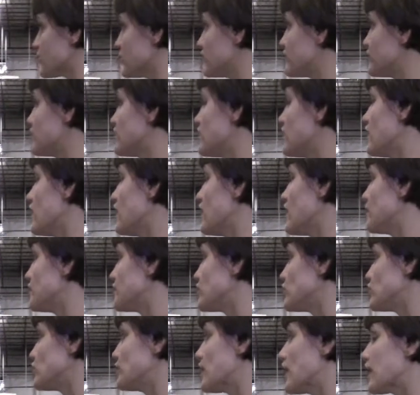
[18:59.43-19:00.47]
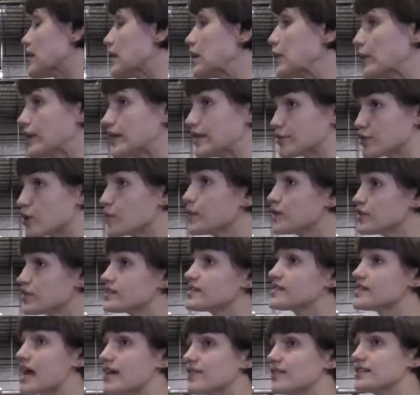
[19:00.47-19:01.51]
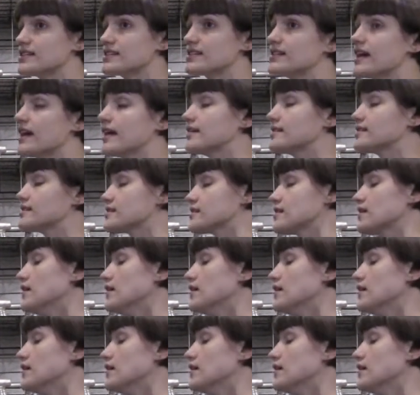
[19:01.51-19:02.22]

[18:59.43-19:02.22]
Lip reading: to do bottling. We distribute to 7 states.